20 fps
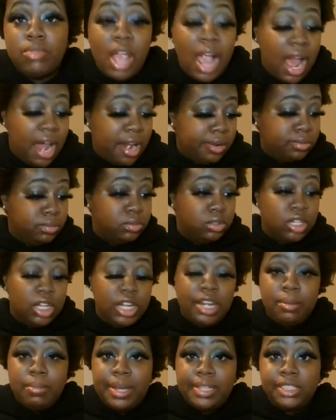I don't want
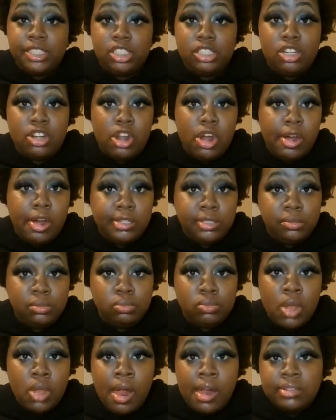anybody to know.
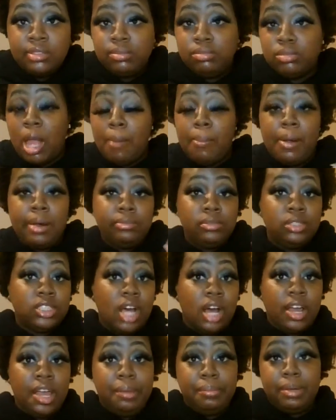I promise
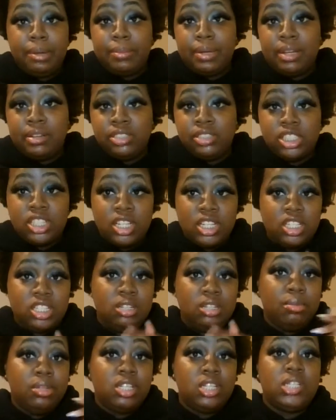I'll keep my mouth shut. This
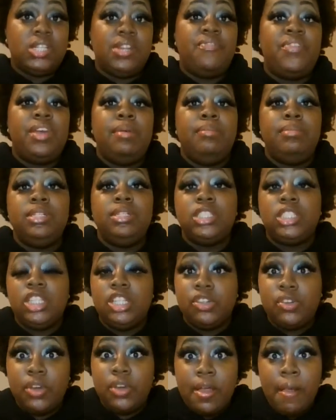will be just a family
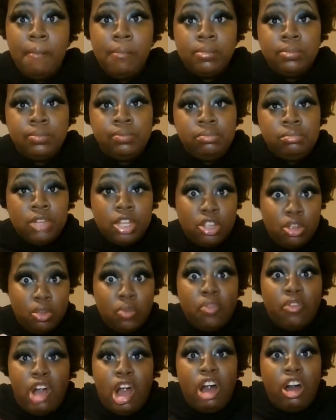secret. You
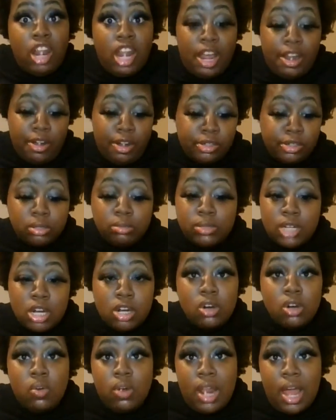all I know my
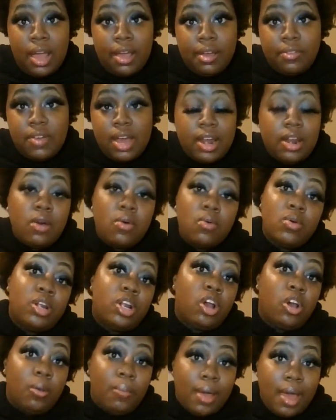whole life. I don't want to
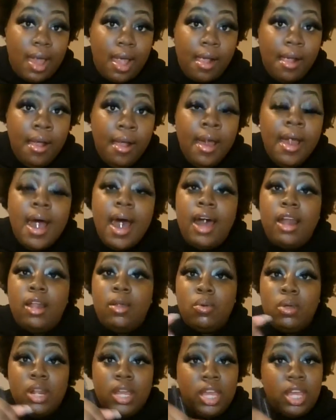go back. I don't
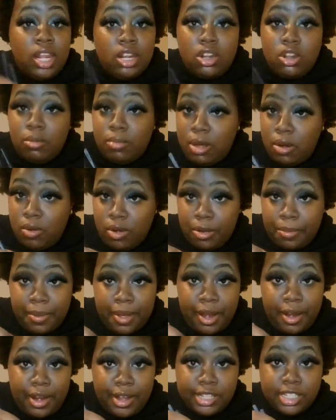want to get to know my real
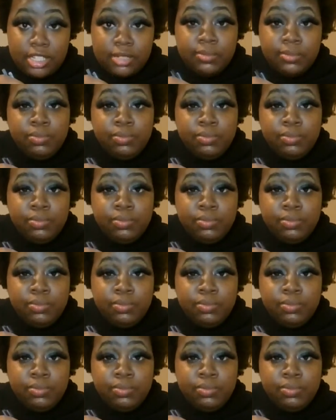parents.